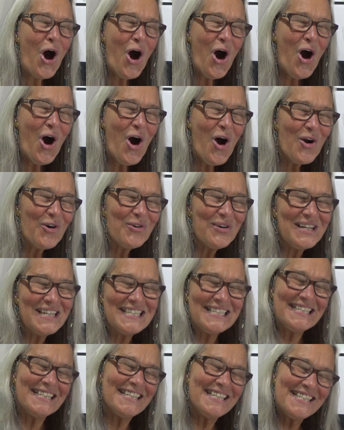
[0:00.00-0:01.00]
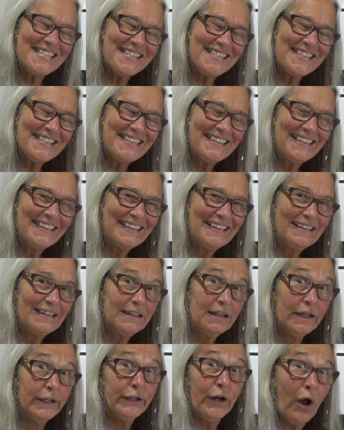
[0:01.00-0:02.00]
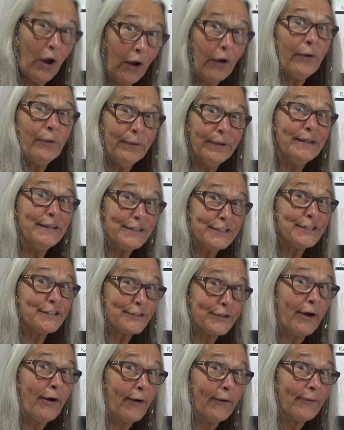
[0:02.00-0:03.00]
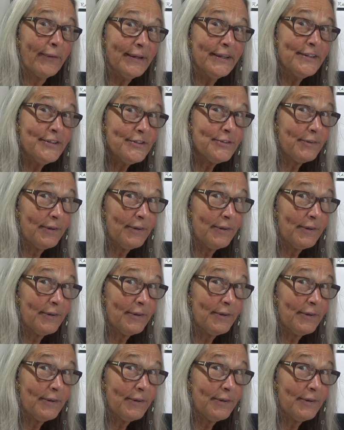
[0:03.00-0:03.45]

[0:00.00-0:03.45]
orange. Orange is orange,